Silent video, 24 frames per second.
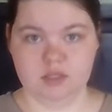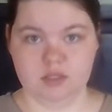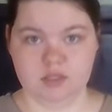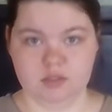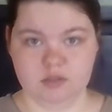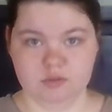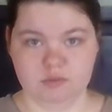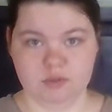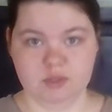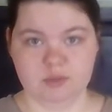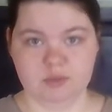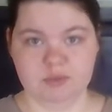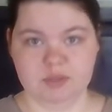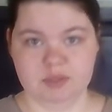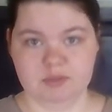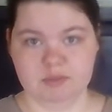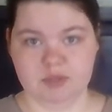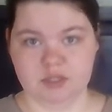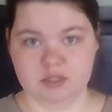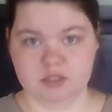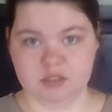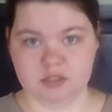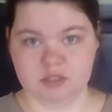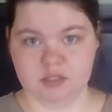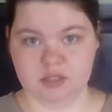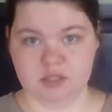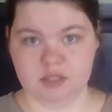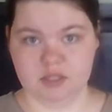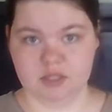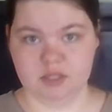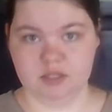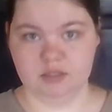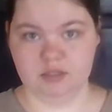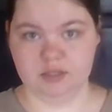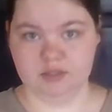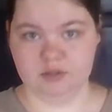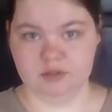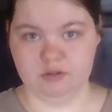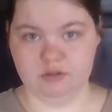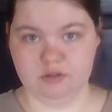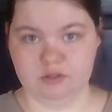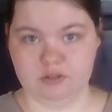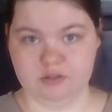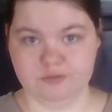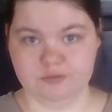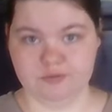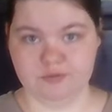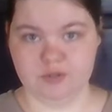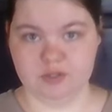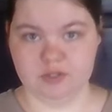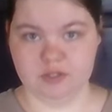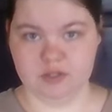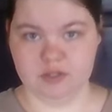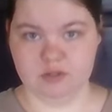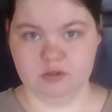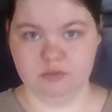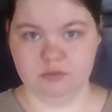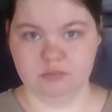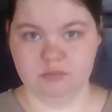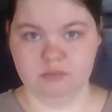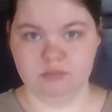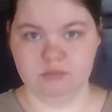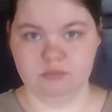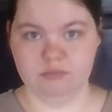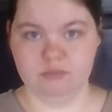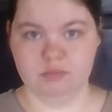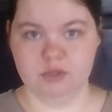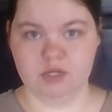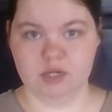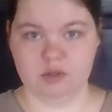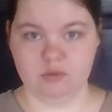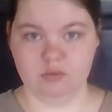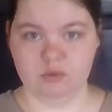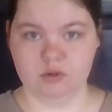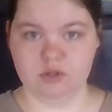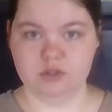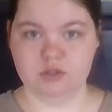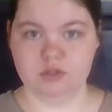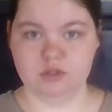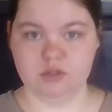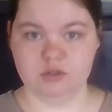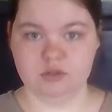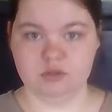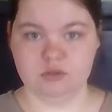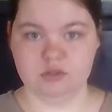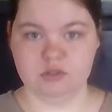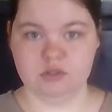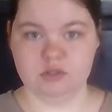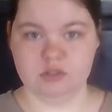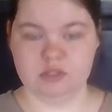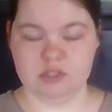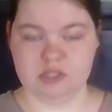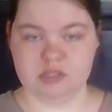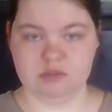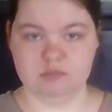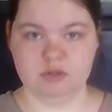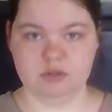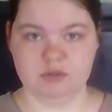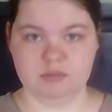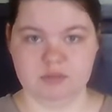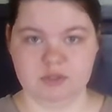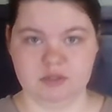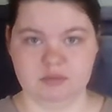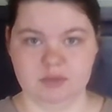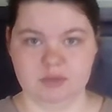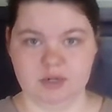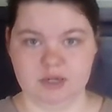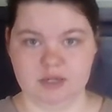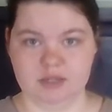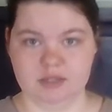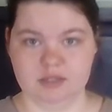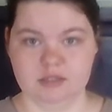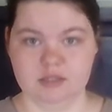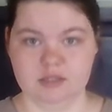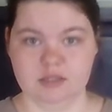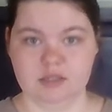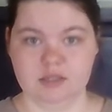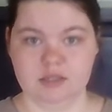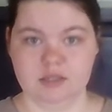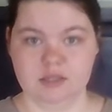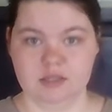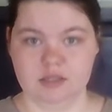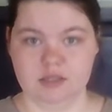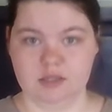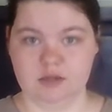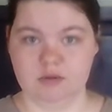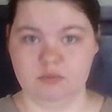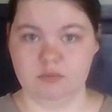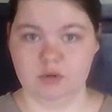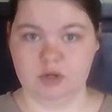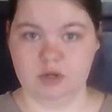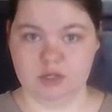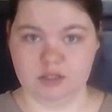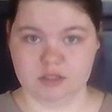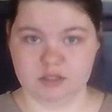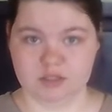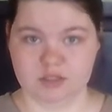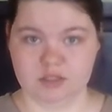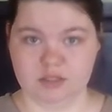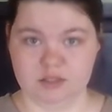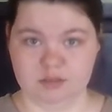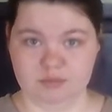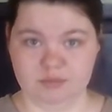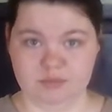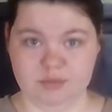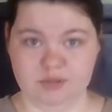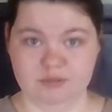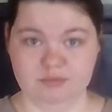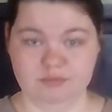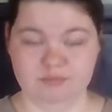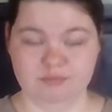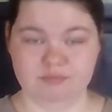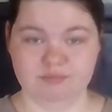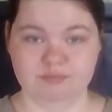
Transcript: He will be mentioned again later in this video, but I want you to keep him in mind and watch him